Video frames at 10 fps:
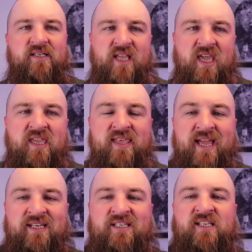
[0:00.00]
Taking
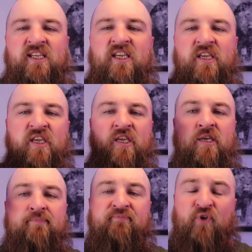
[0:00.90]
that
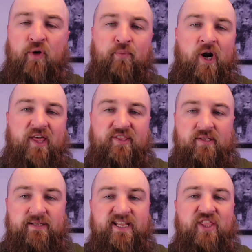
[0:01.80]
deep, full breath.
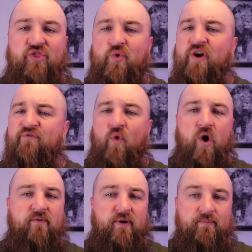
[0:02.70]
Take 3 or
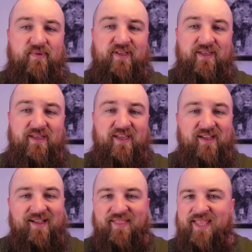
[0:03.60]
4 of them.
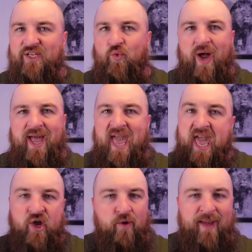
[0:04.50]
That's why
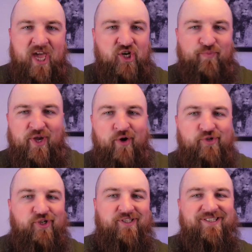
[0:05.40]
anger management
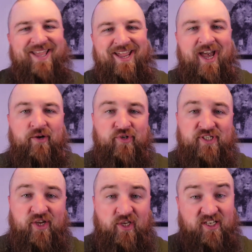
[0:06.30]
coaches and psychiatrists
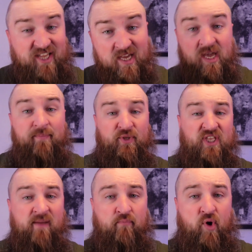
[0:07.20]
tell you to take a couple
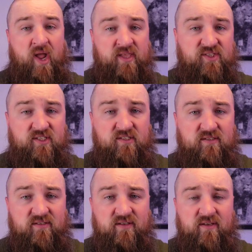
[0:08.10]
deep breaths.
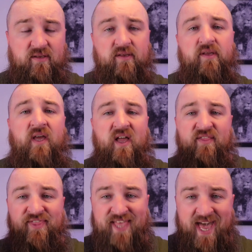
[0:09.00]

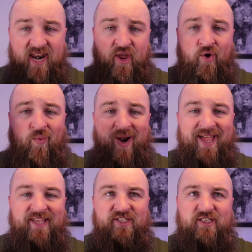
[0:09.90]
That
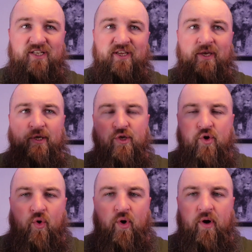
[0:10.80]
arrests
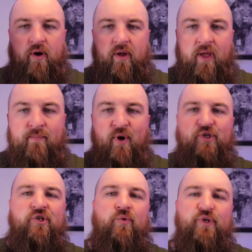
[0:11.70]
your
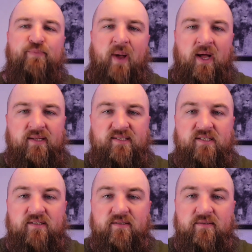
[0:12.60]
emotional
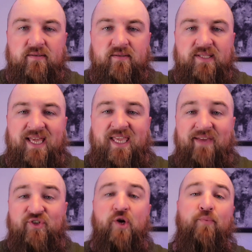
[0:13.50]
response. That gives your